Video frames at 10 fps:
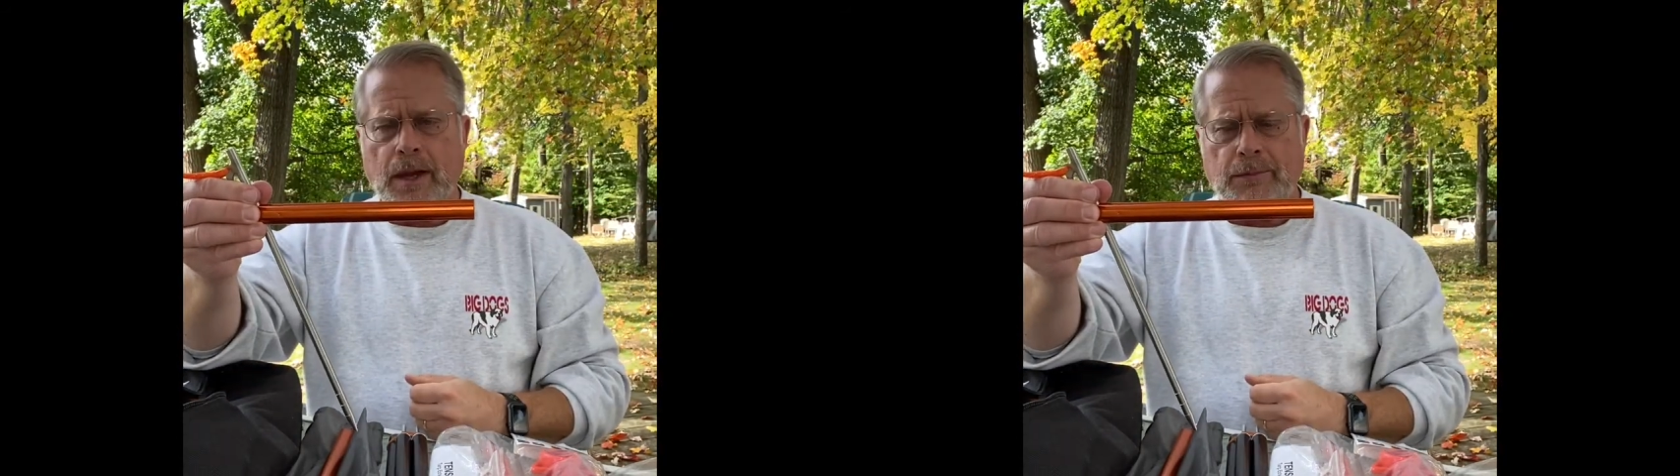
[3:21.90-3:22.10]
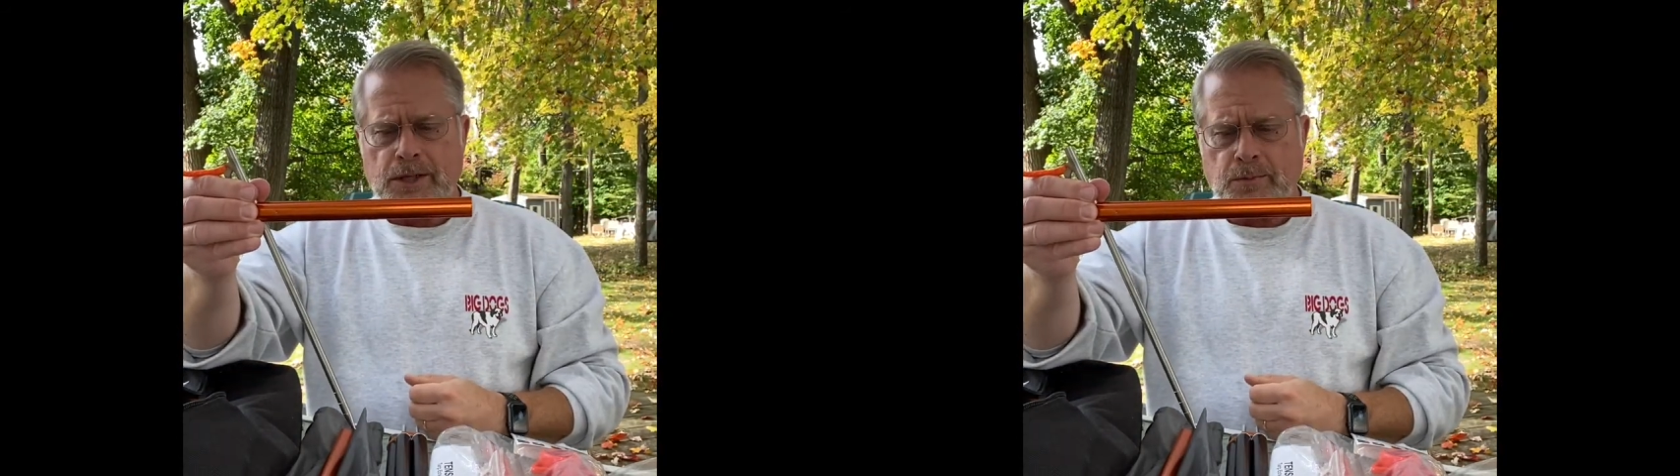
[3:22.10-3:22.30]

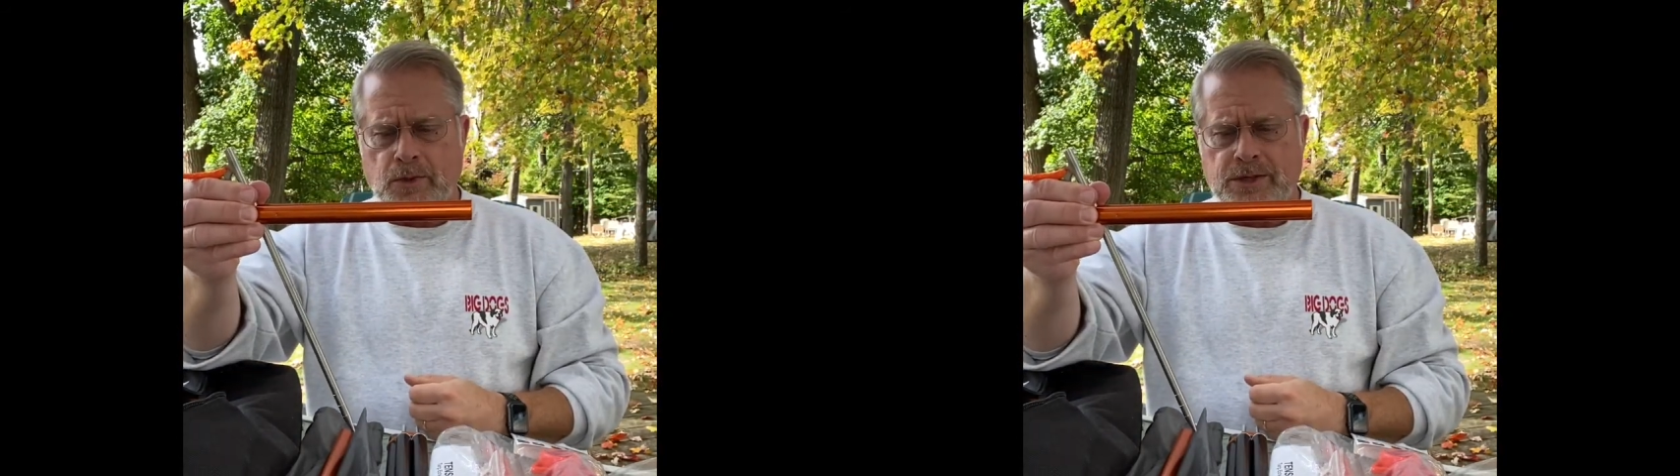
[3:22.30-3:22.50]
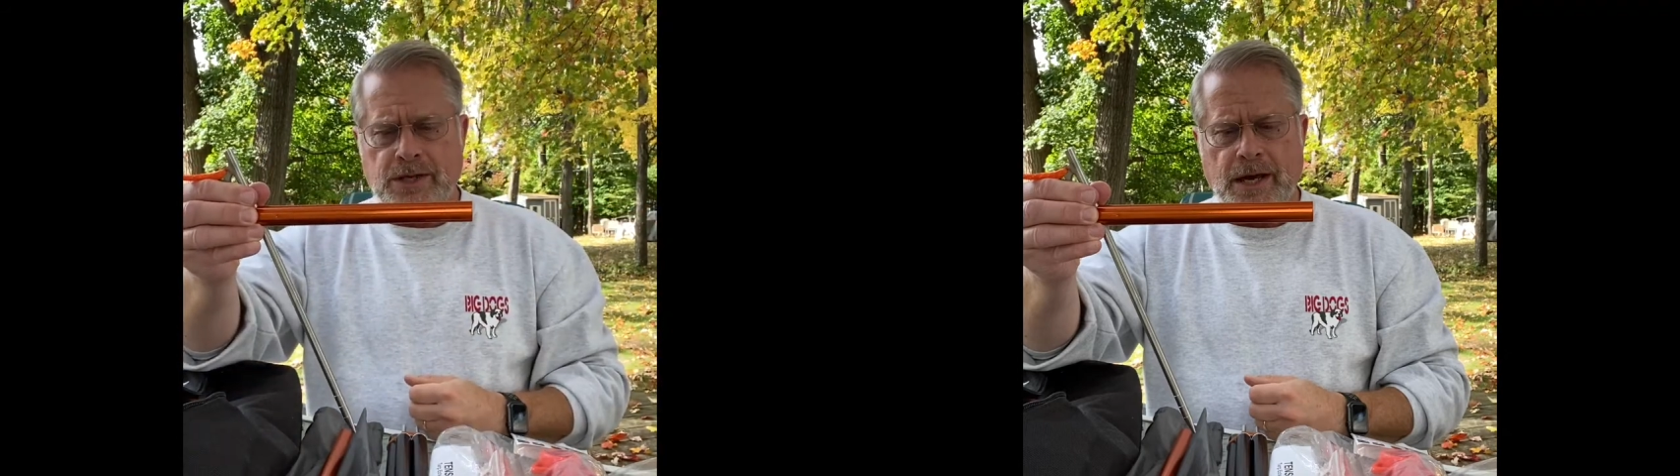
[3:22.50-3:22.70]
more
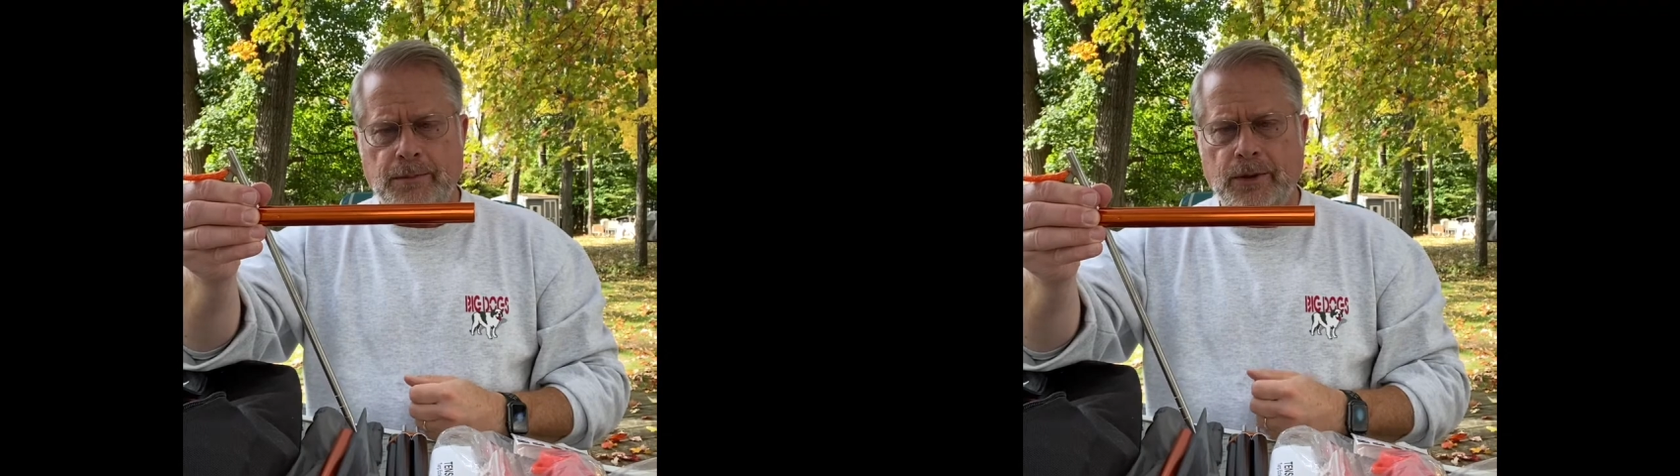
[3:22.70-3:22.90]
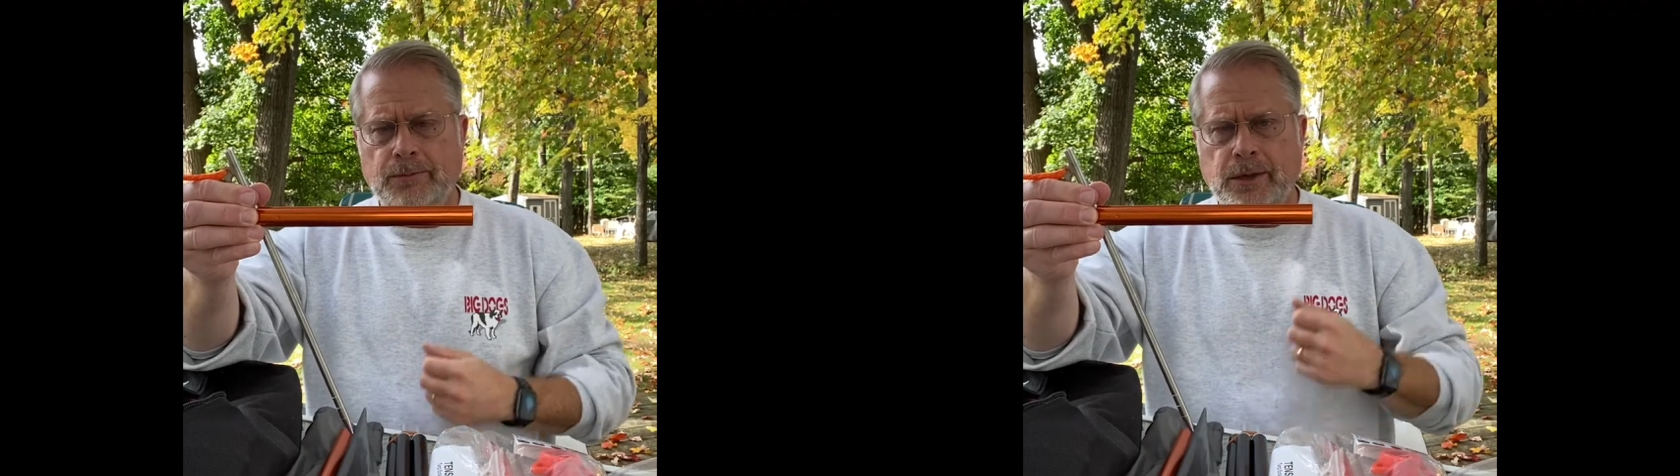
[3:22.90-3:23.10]

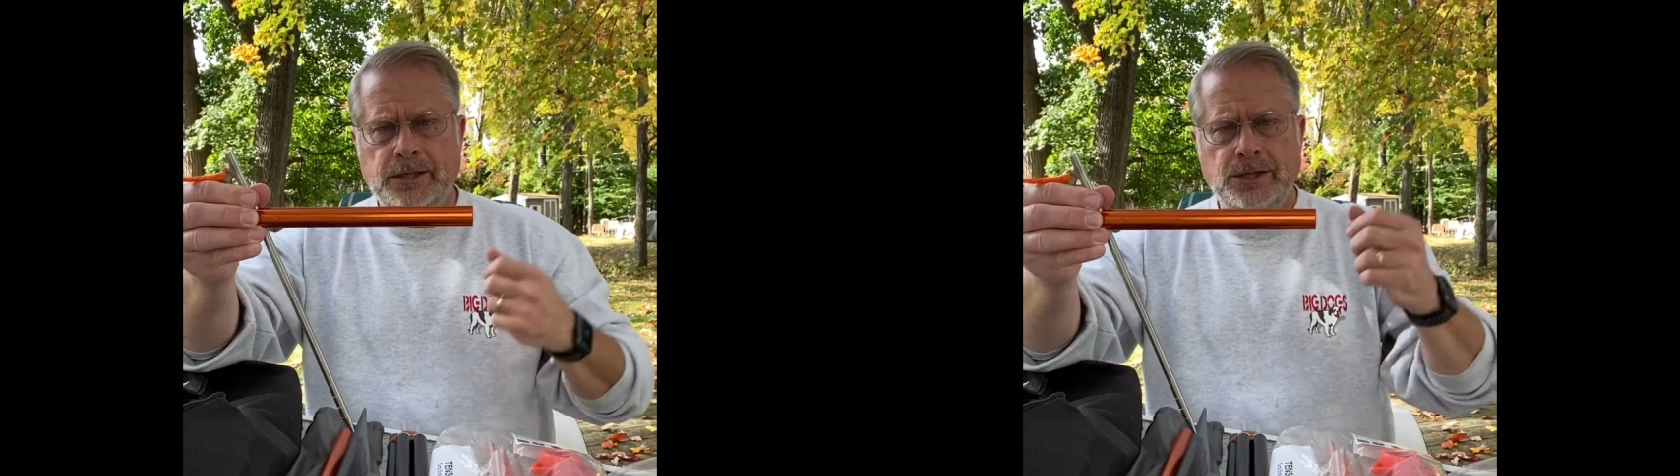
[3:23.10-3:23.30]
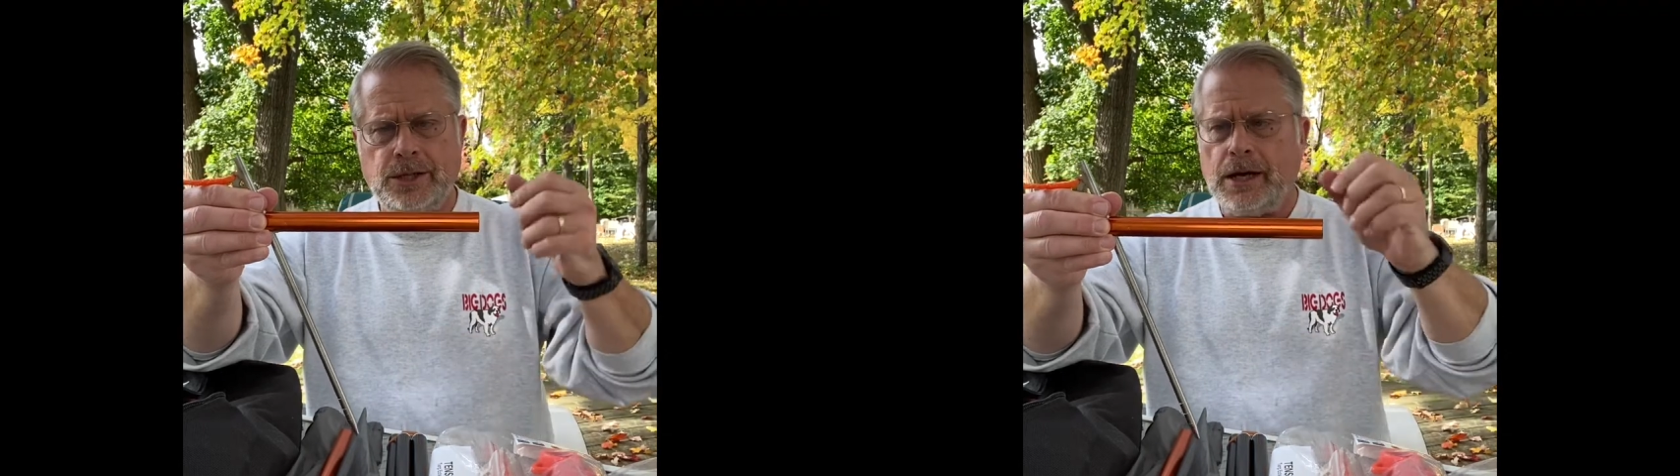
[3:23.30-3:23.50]
stable, much